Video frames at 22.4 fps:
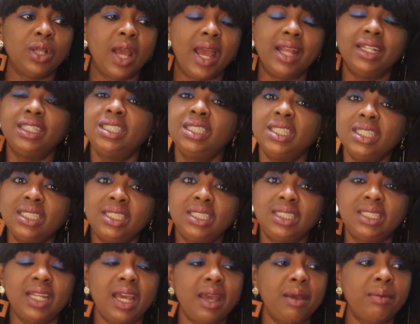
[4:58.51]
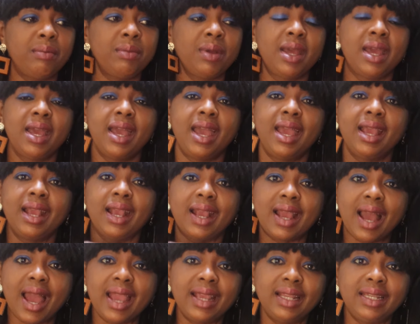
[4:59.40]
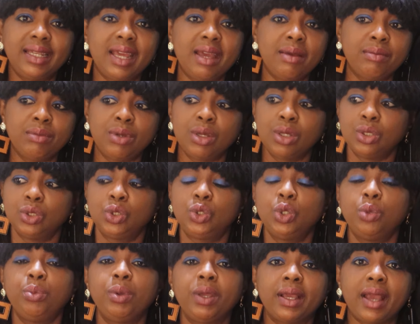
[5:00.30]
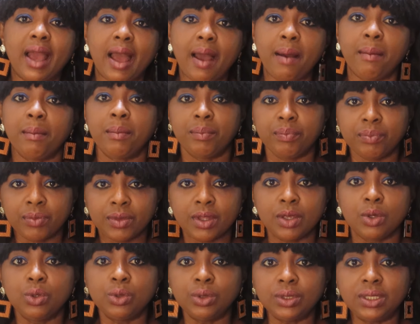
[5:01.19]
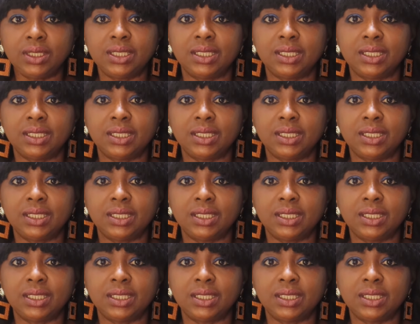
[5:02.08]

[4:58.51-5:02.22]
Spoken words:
and teach them and guide them to become good